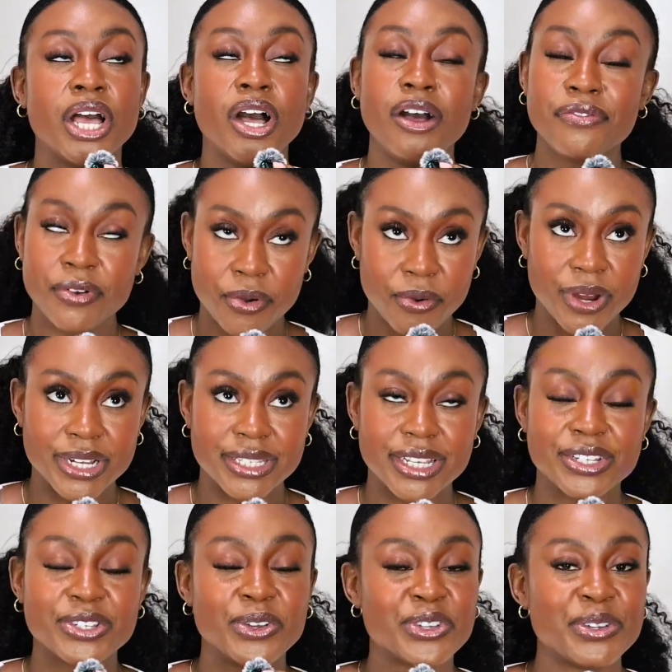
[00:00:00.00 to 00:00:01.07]
of course,
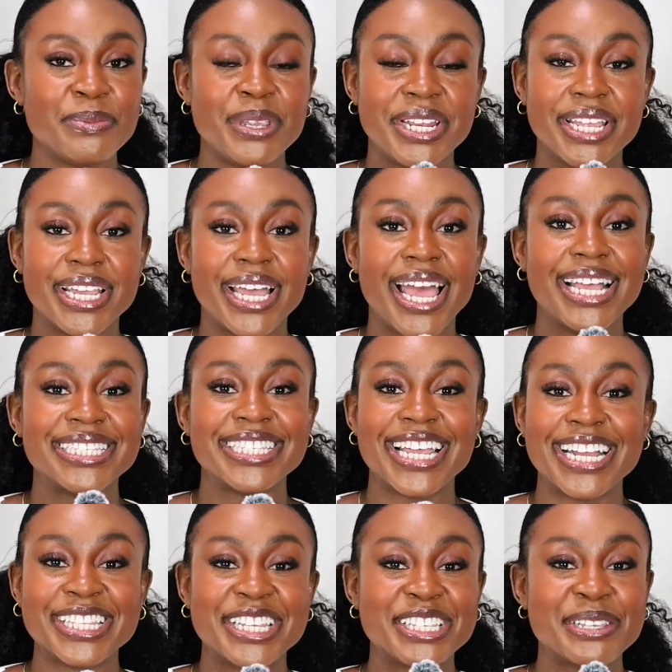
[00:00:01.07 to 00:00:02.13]
social media has
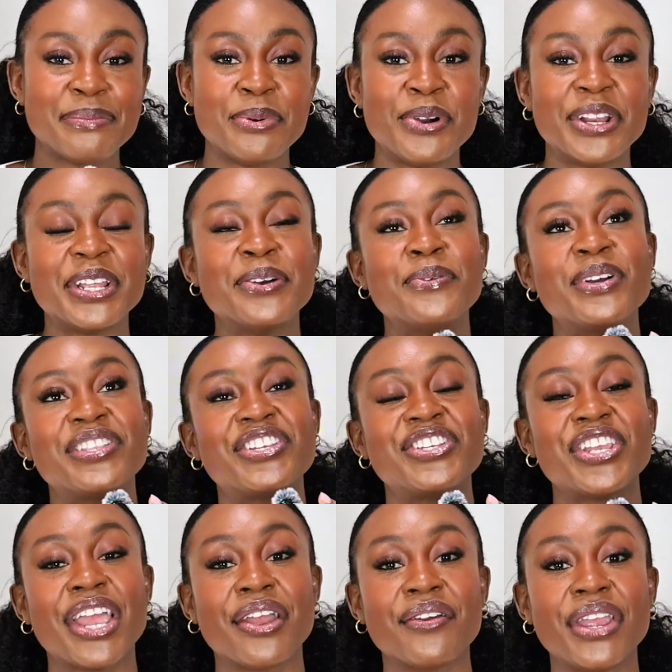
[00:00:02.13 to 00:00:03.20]
not disappointed with
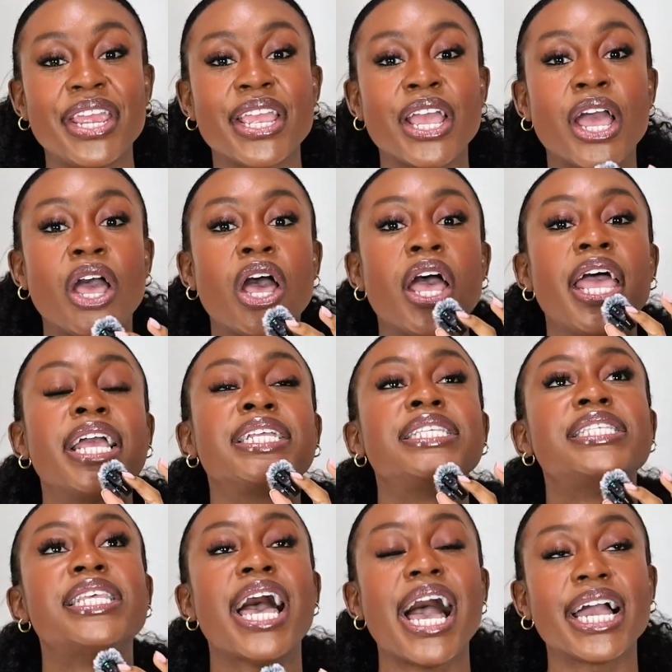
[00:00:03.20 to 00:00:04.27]
sharing
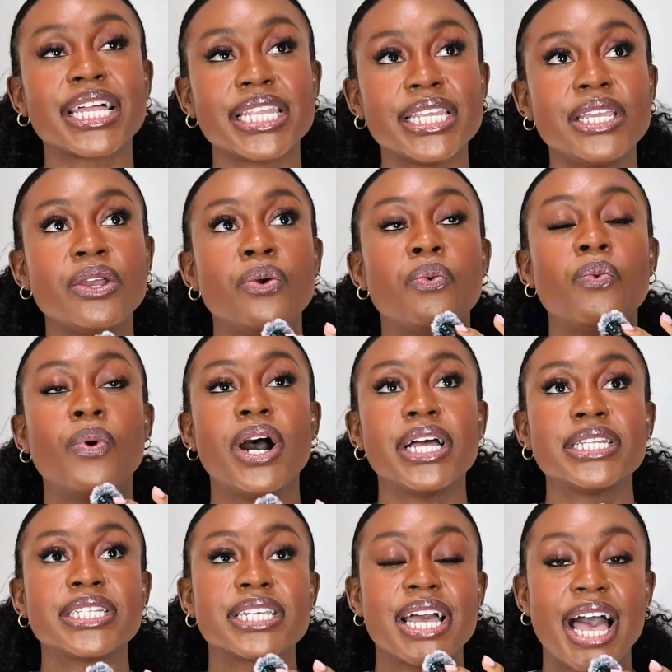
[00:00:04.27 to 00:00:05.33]
exactly
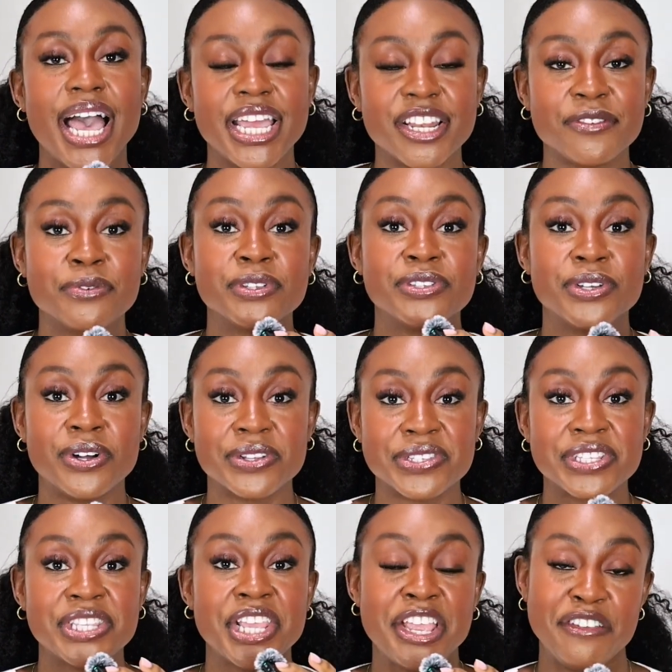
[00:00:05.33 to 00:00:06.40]
what kind of
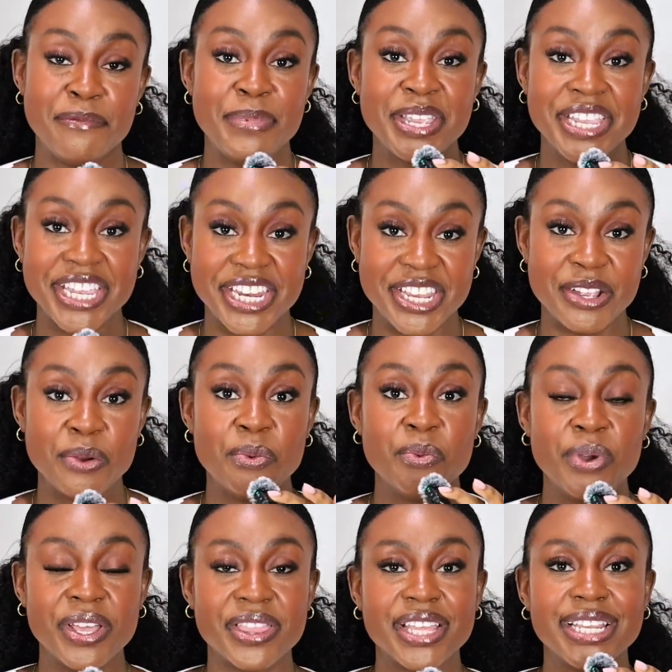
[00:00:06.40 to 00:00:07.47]
results they've been getting
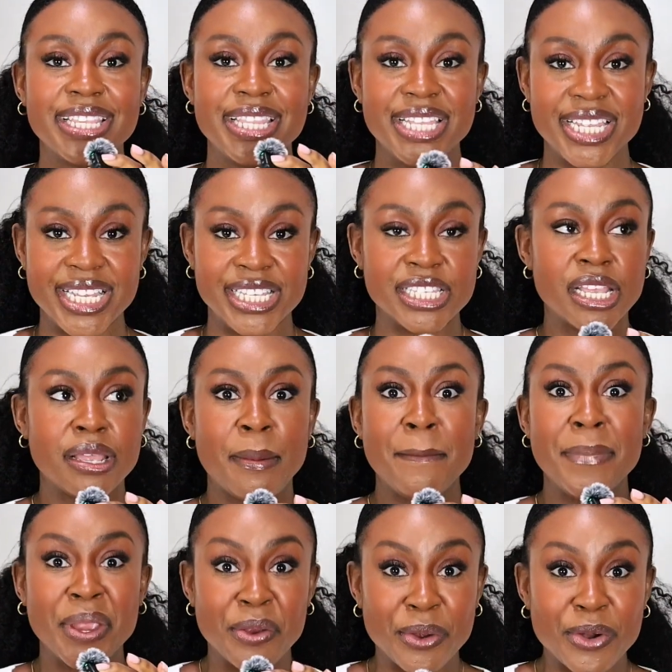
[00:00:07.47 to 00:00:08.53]
with these
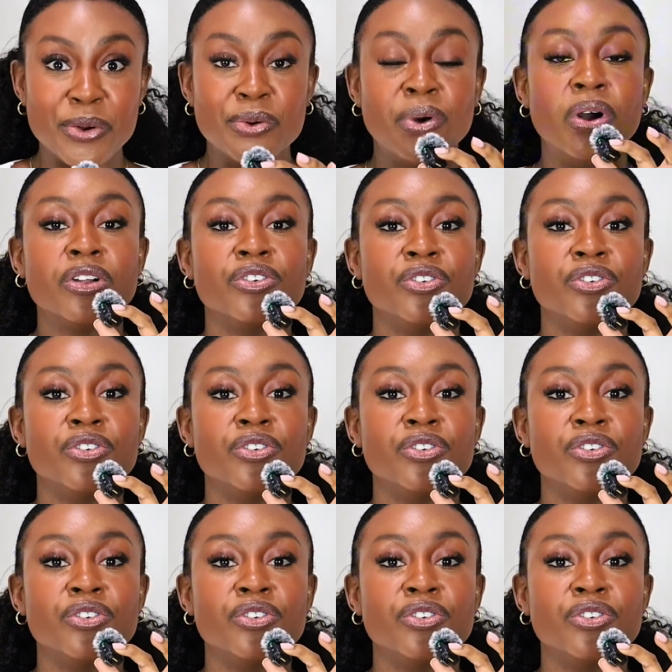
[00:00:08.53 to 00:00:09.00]
miracle